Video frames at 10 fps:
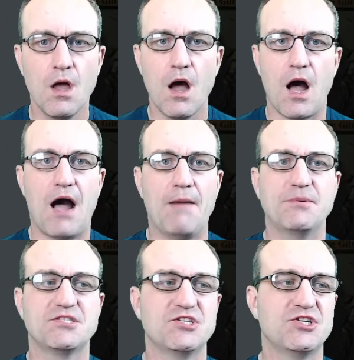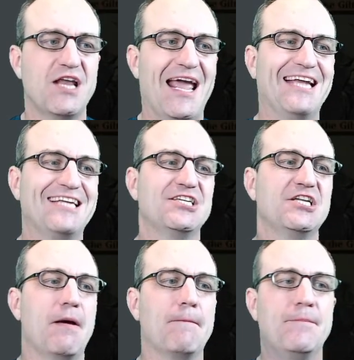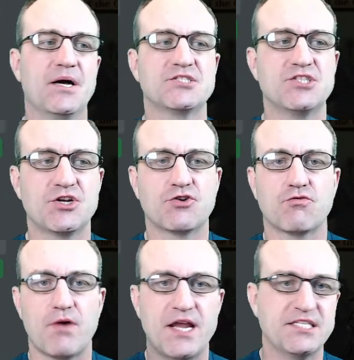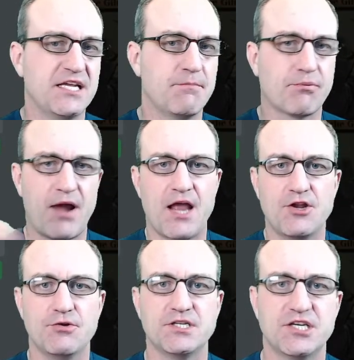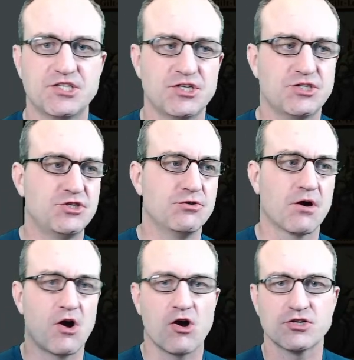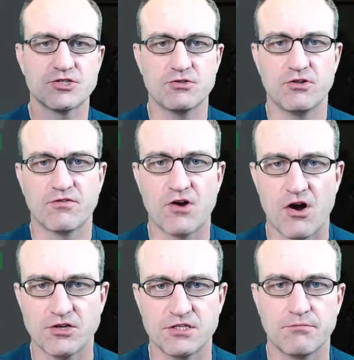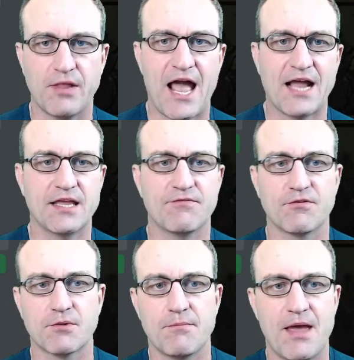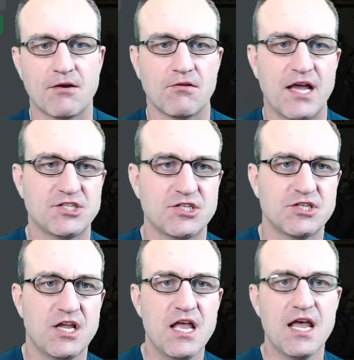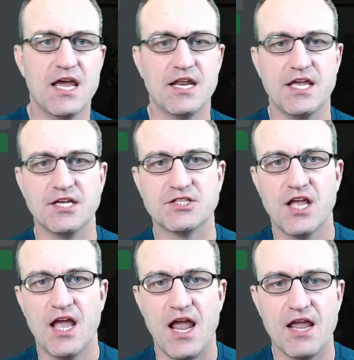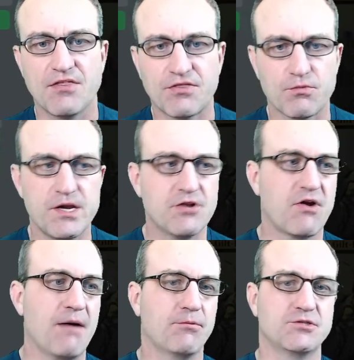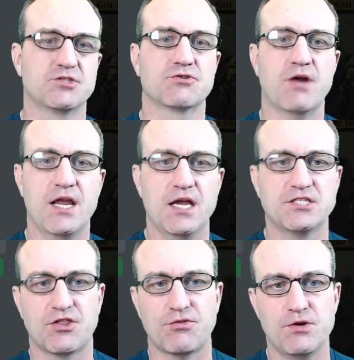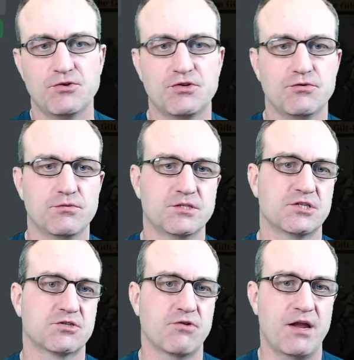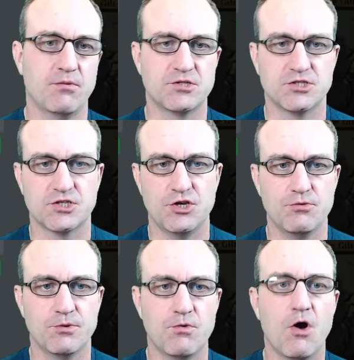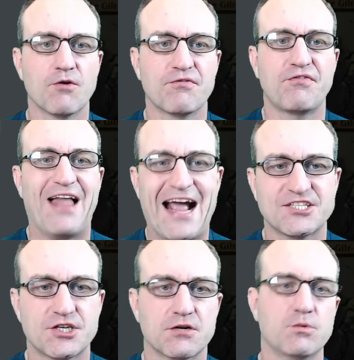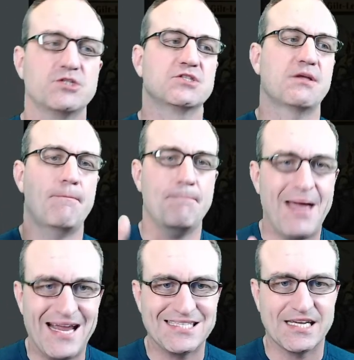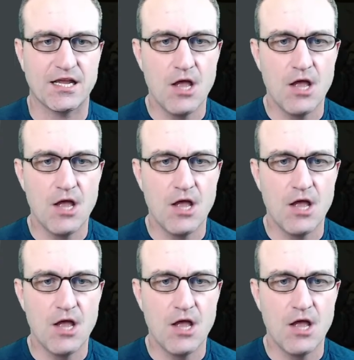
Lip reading: Opposition Agent, busted crazy brand new addition to our arsenal of cards in black from Commander Legends. It is a 3-drop, which is great. It's a 3/2, this is great, which is a human rogue flasher, which is amazing.